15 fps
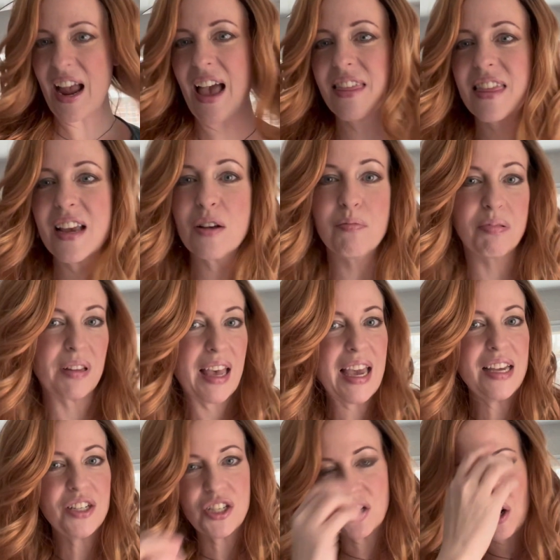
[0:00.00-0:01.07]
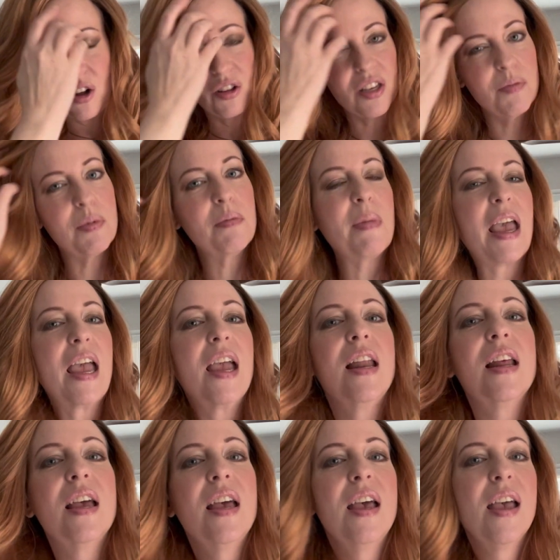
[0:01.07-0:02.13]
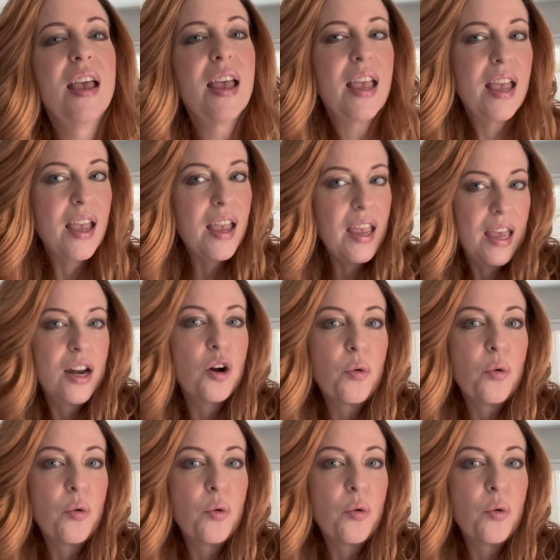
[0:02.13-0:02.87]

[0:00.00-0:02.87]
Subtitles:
I think Blaze should only be made in a